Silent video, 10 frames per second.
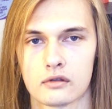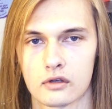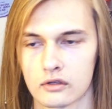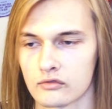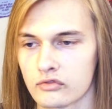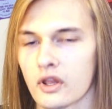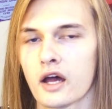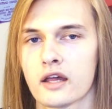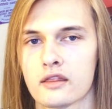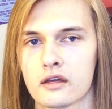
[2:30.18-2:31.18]
couldn't
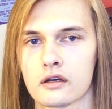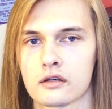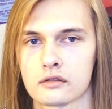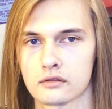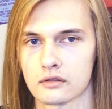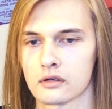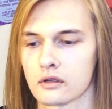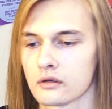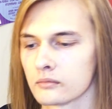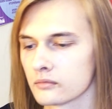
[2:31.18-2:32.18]
fly there
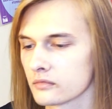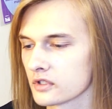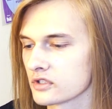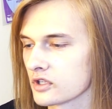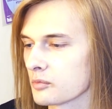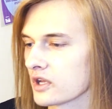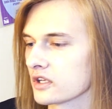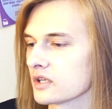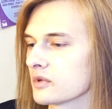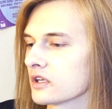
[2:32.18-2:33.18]
because of the
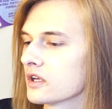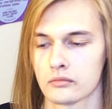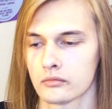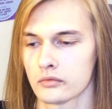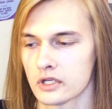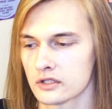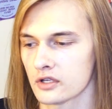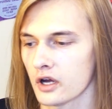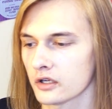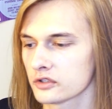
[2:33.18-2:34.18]
pandemic. We
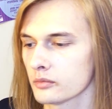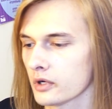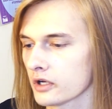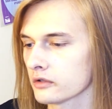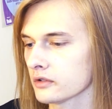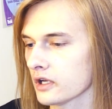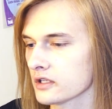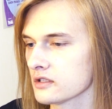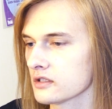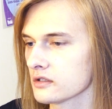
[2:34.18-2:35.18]
talked about
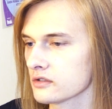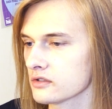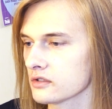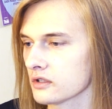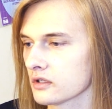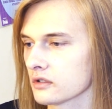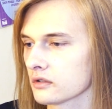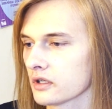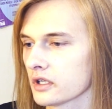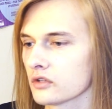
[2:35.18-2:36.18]
ideas
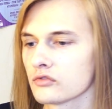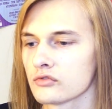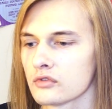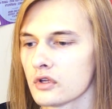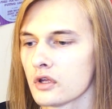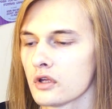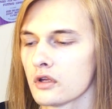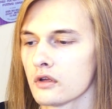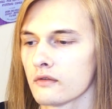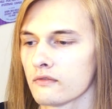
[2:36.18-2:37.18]
and kind of
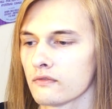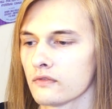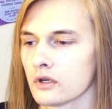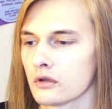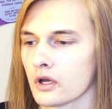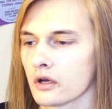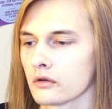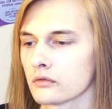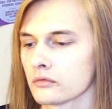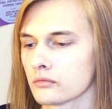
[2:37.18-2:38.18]
figured
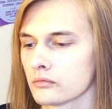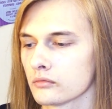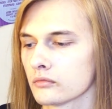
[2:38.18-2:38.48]
out